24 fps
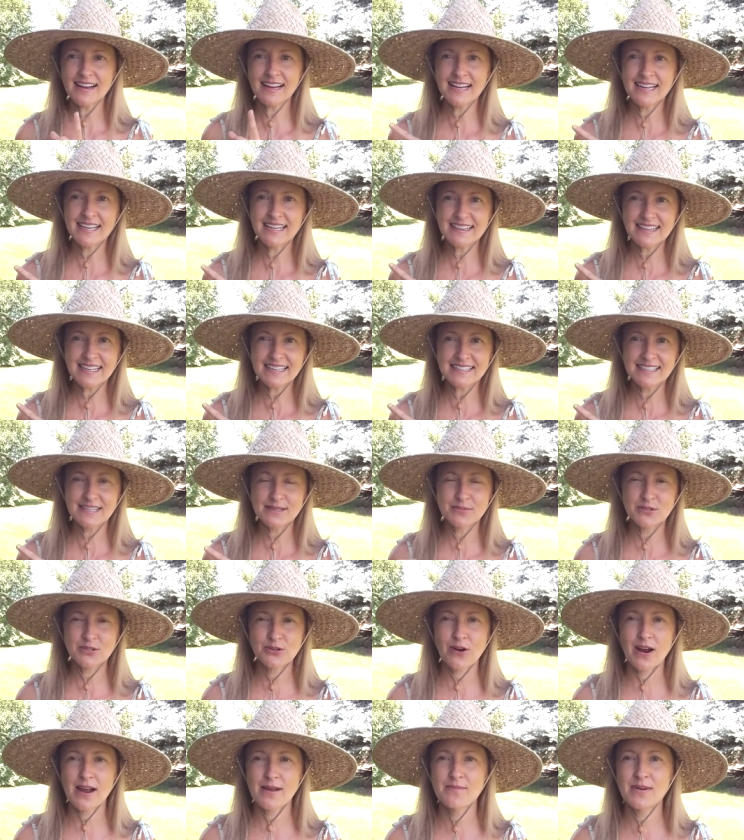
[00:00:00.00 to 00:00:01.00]
Hit that
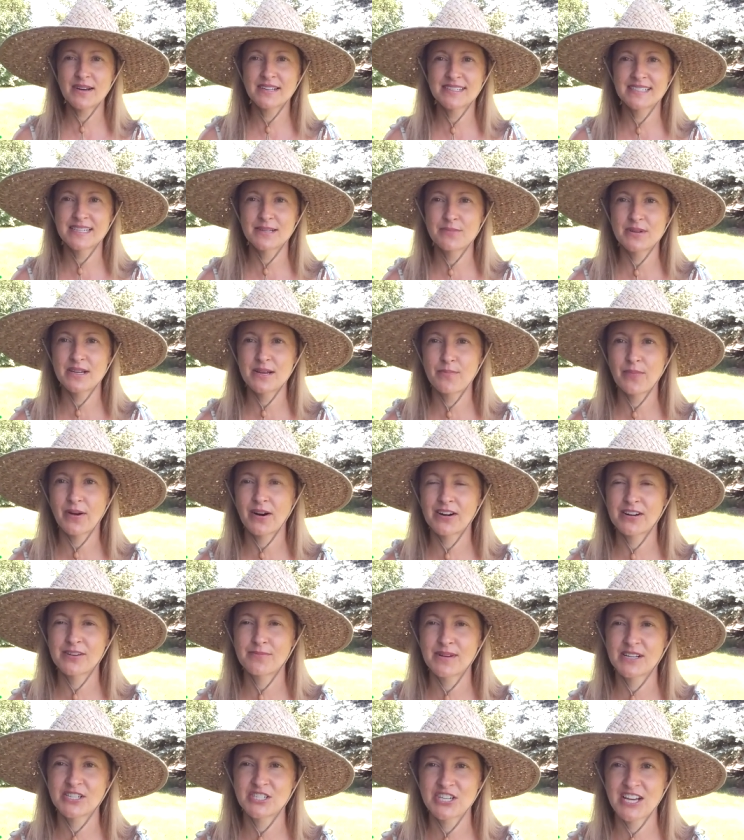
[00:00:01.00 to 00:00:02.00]
subscribe button to be a part
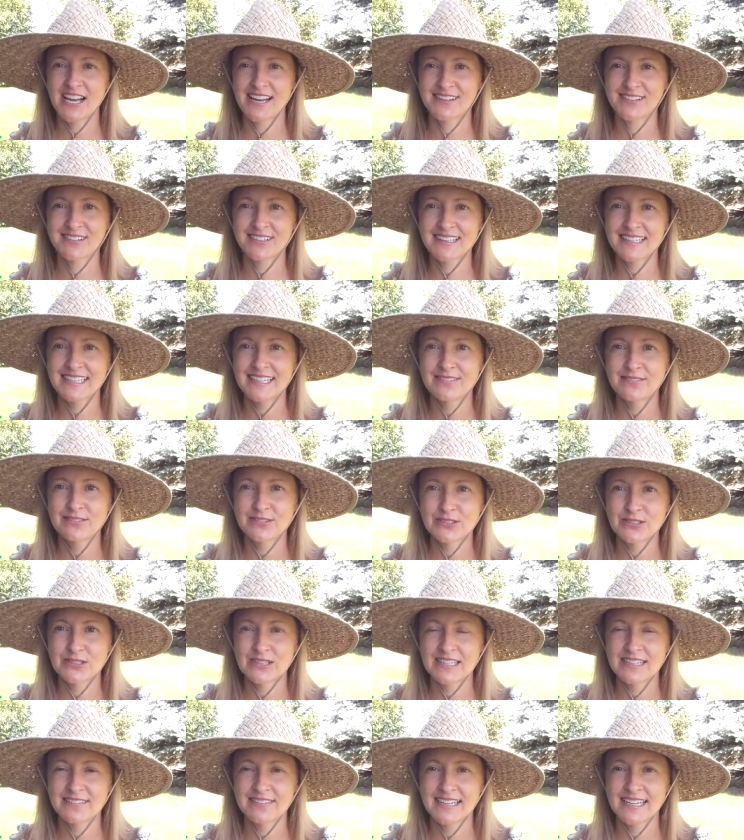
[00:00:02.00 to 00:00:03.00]
of my channel, Clean
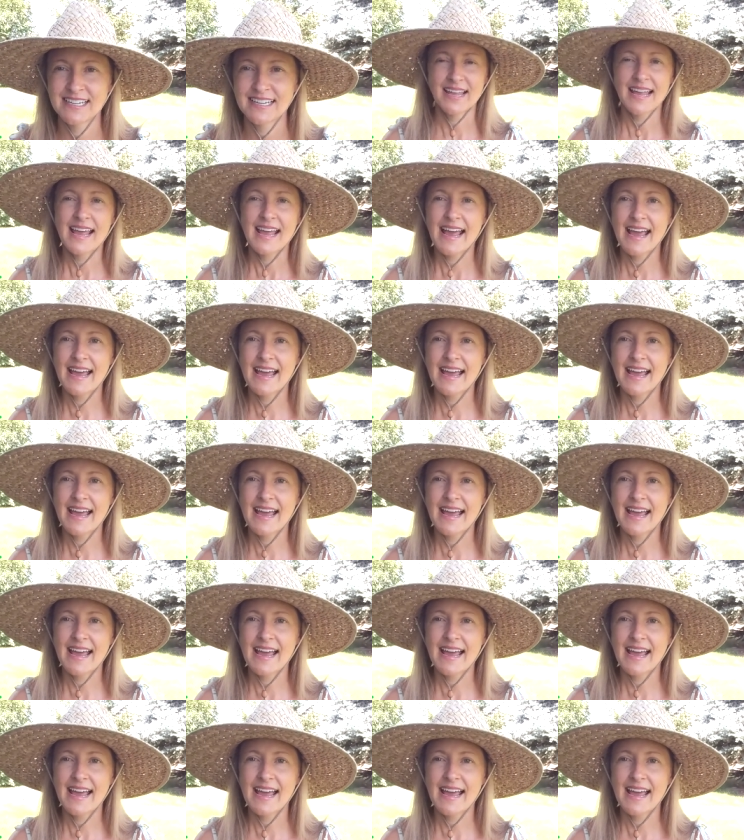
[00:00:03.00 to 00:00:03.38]
Food Living.